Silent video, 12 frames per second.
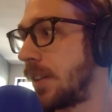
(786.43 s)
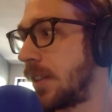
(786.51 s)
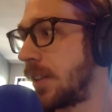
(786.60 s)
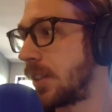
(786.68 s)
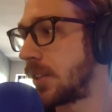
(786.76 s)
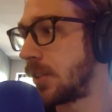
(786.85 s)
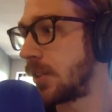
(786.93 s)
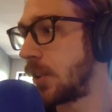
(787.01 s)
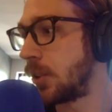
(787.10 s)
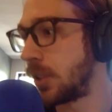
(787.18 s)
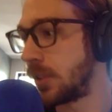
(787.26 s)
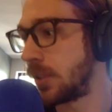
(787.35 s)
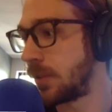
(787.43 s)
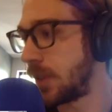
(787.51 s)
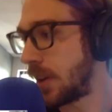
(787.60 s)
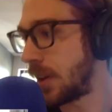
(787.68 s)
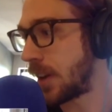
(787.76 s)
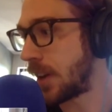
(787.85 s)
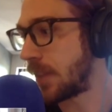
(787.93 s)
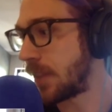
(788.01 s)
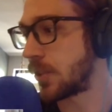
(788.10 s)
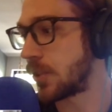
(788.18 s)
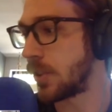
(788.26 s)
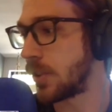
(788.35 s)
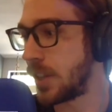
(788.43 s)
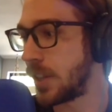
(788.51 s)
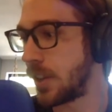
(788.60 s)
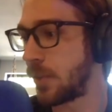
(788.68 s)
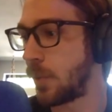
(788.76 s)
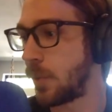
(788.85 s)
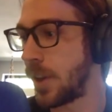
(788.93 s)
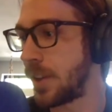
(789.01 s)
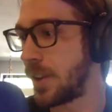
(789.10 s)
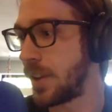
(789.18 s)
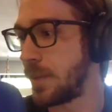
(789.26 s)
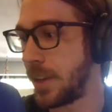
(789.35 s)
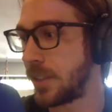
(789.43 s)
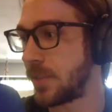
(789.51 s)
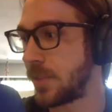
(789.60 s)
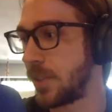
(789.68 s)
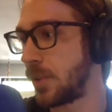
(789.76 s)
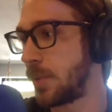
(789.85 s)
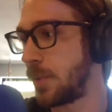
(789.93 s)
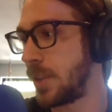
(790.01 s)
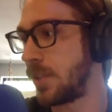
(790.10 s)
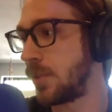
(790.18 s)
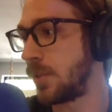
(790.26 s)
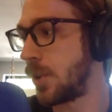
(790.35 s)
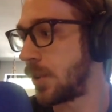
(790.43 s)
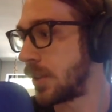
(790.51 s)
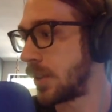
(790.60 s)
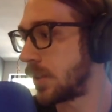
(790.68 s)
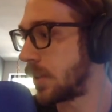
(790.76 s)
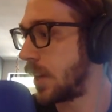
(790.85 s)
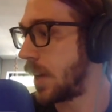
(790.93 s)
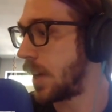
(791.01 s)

this notion of kind of uncertainty on what it means for there to be two tokens,